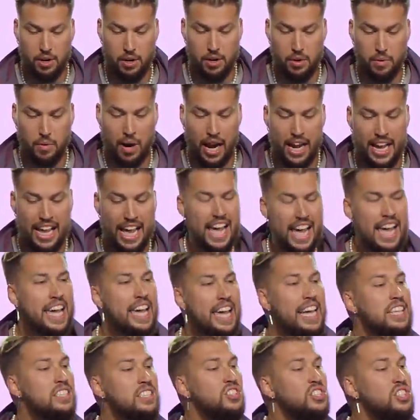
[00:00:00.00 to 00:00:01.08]
Right?
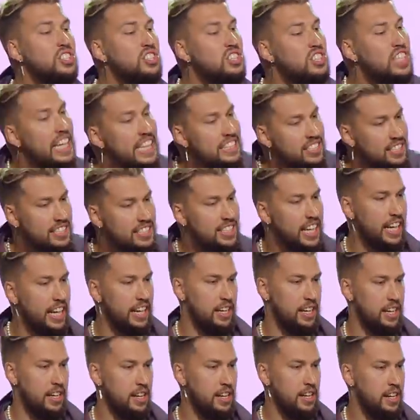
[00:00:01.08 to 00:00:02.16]
He insisted
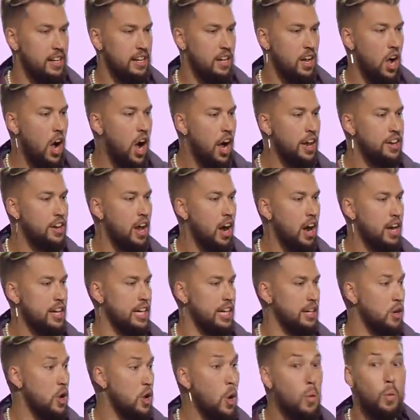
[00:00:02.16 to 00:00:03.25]
on
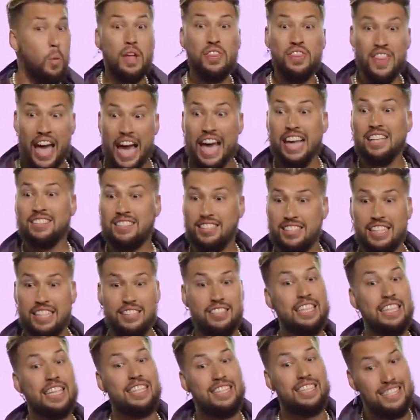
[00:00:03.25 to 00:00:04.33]
knocking. When they
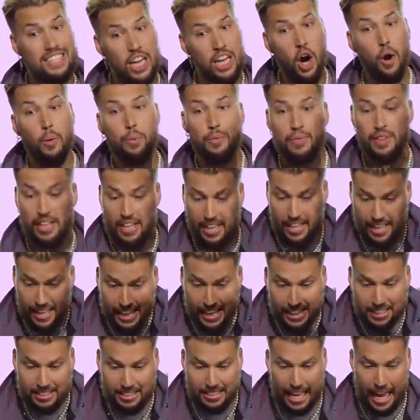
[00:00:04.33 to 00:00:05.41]
insisted, nope,
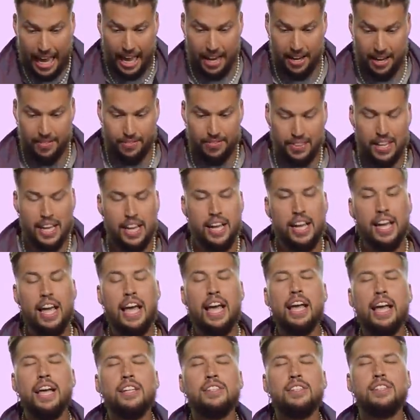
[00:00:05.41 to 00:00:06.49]
he's dead.
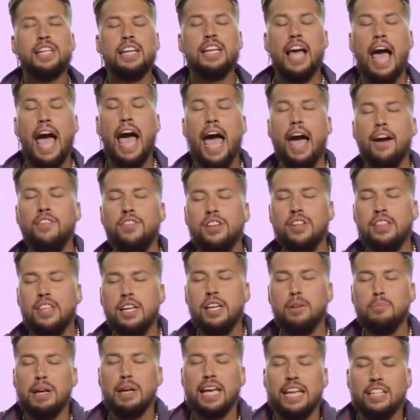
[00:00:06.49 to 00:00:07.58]
See,
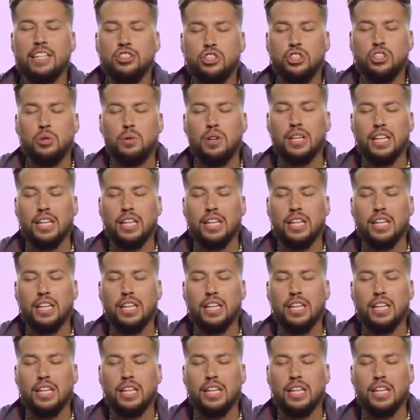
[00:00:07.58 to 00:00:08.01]
everything begins to